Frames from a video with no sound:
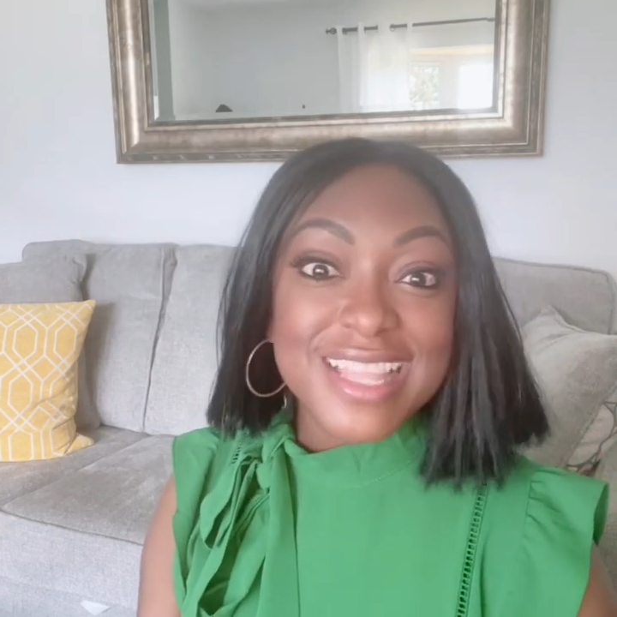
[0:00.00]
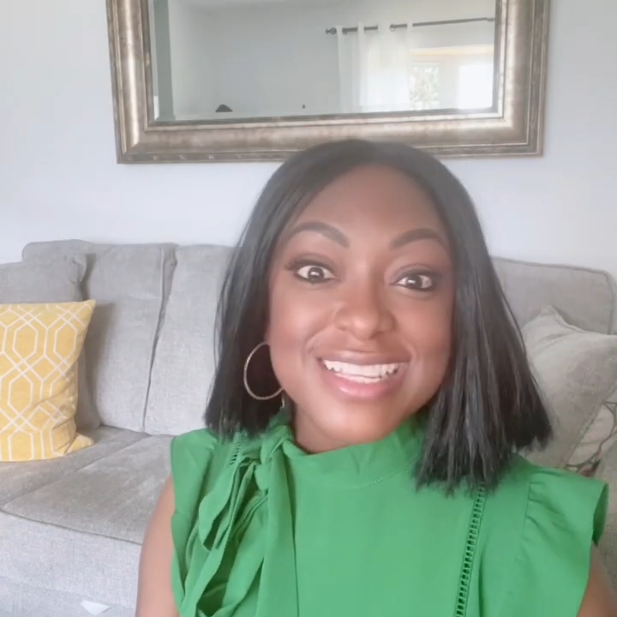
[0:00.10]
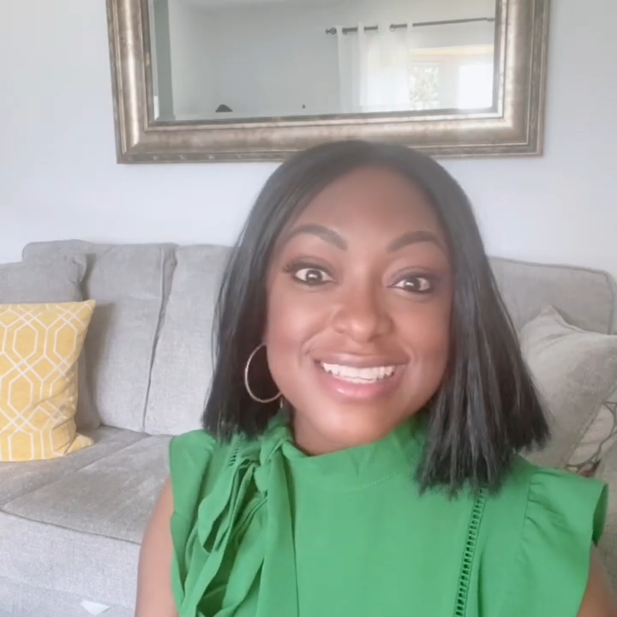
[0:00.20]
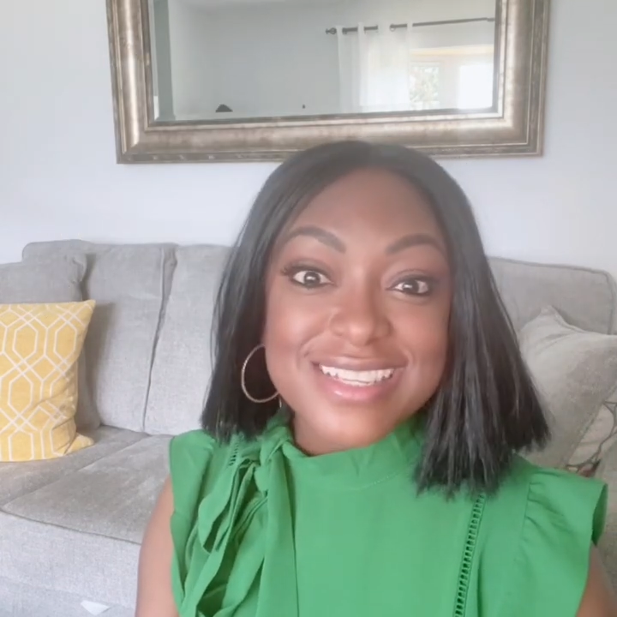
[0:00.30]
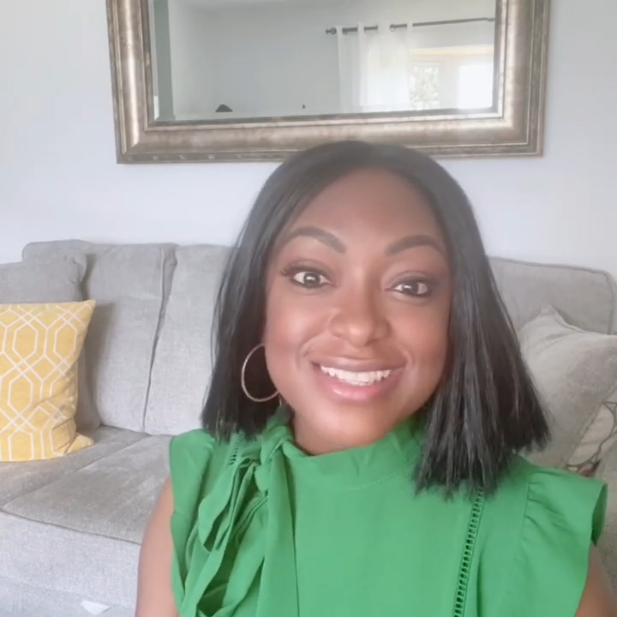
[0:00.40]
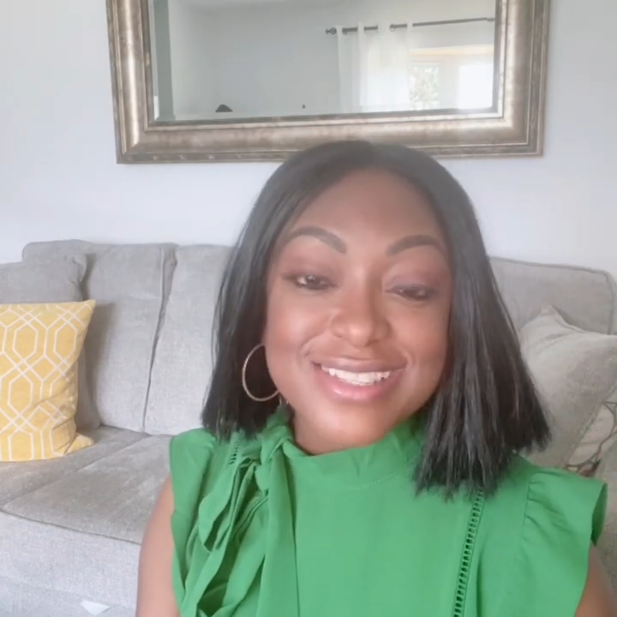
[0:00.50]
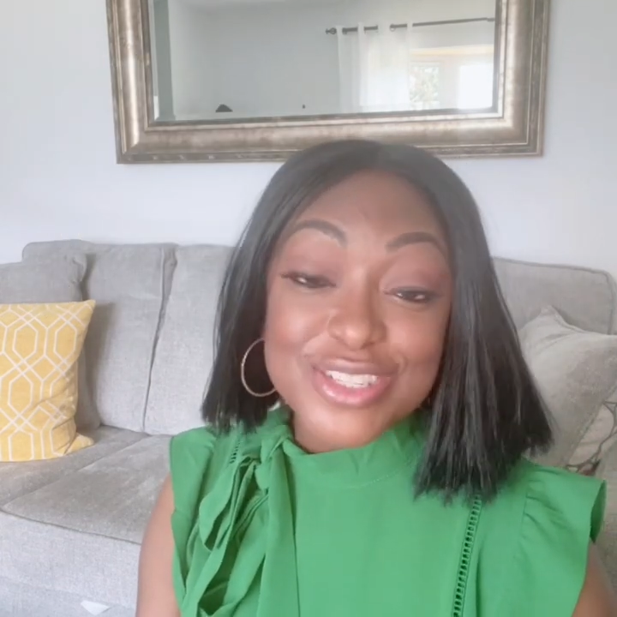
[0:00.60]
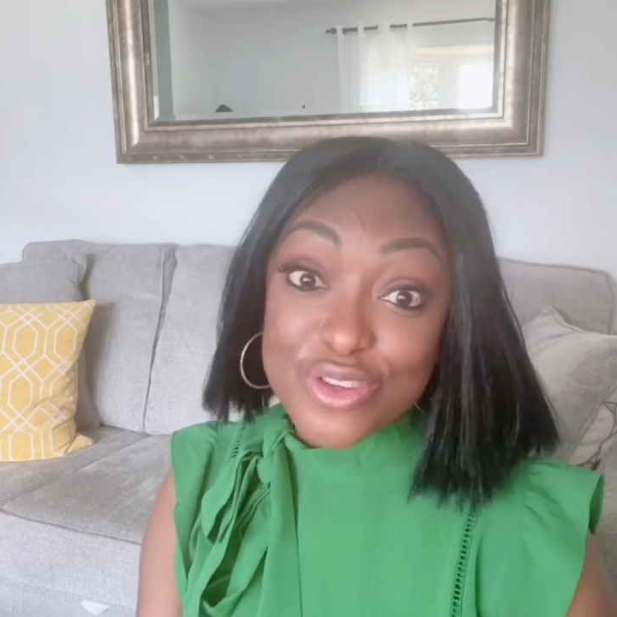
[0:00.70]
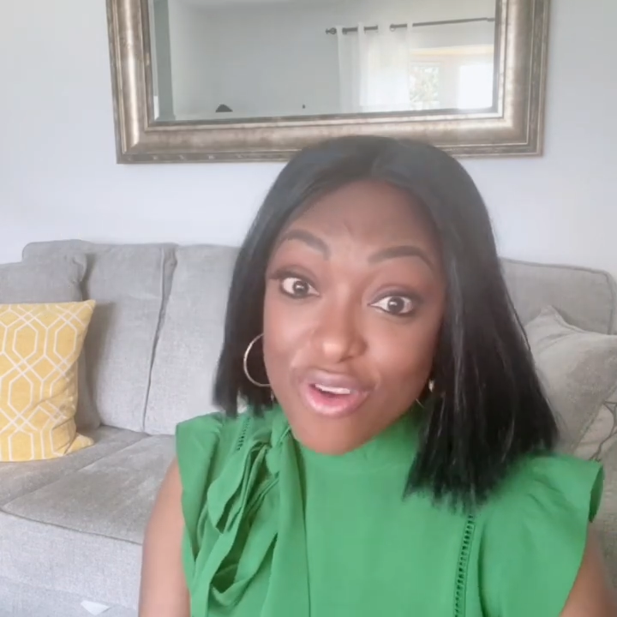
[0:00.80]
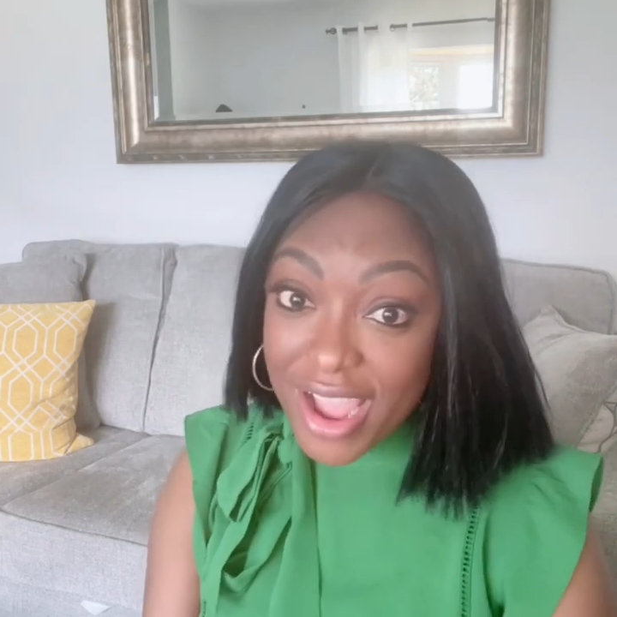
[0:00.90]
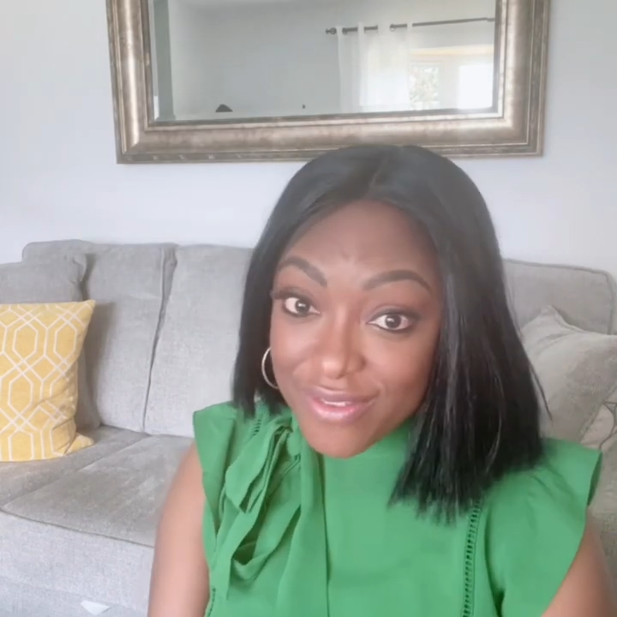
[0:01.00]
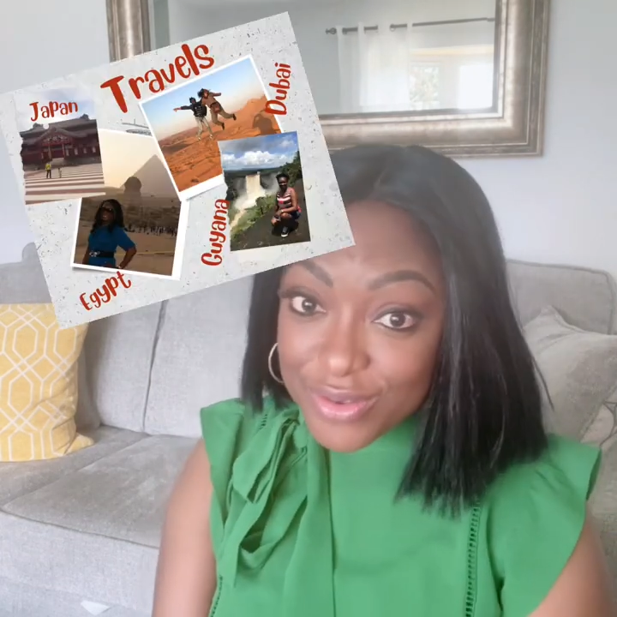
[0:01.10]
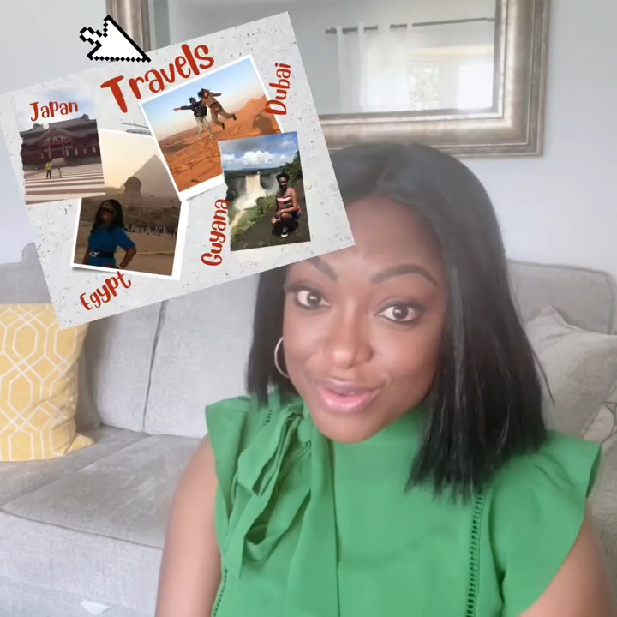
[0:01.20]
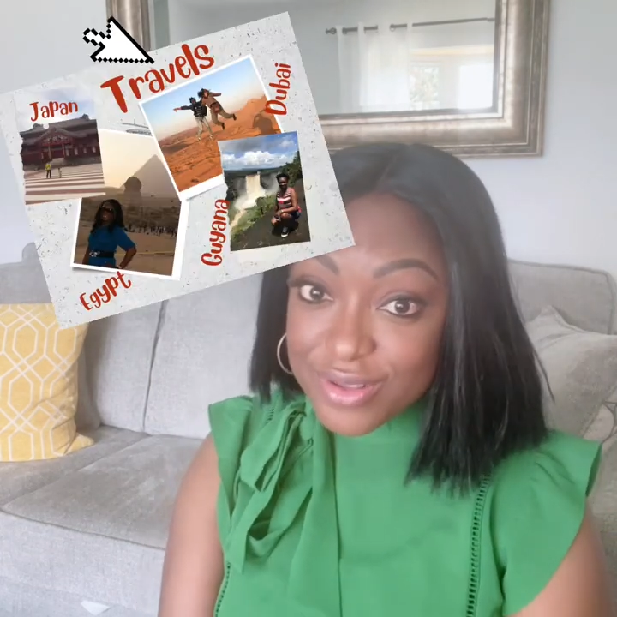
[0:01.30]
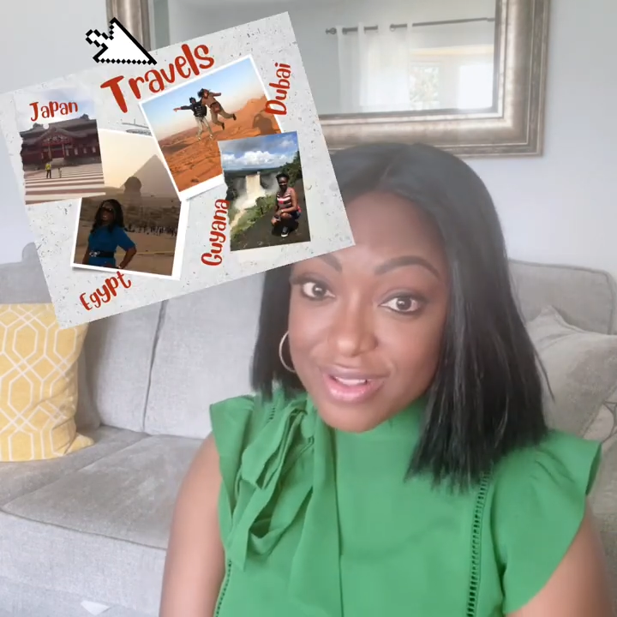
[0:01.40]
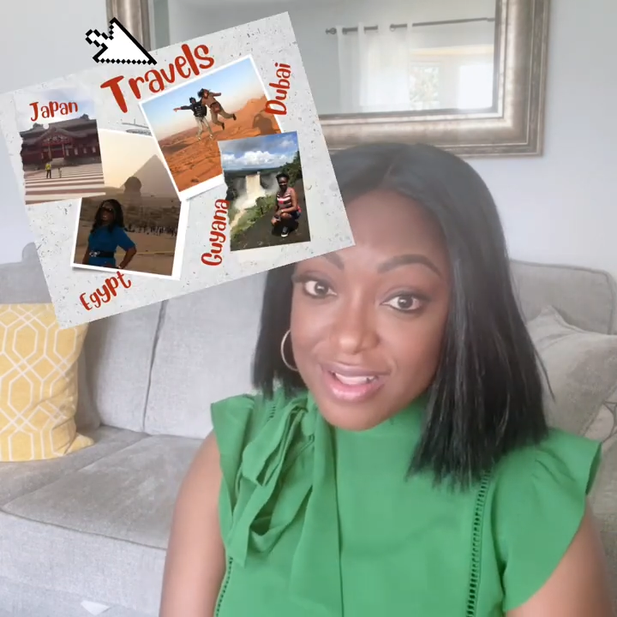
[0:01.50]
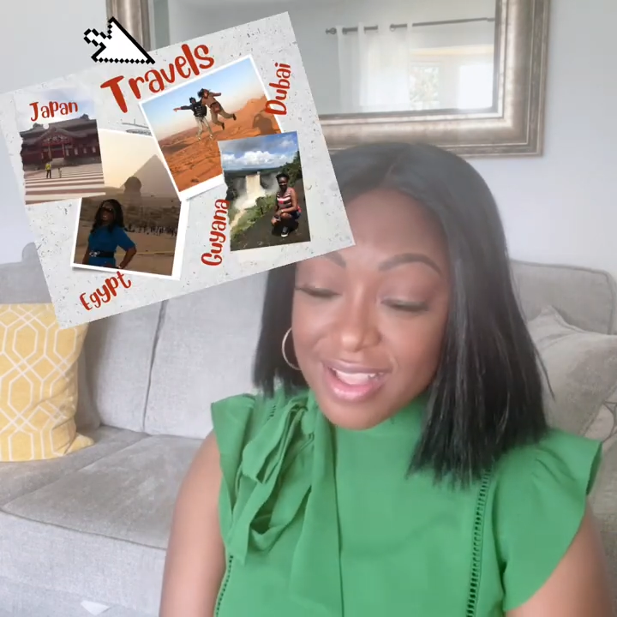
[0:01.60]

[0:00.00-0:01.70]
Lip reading: lessons, travel.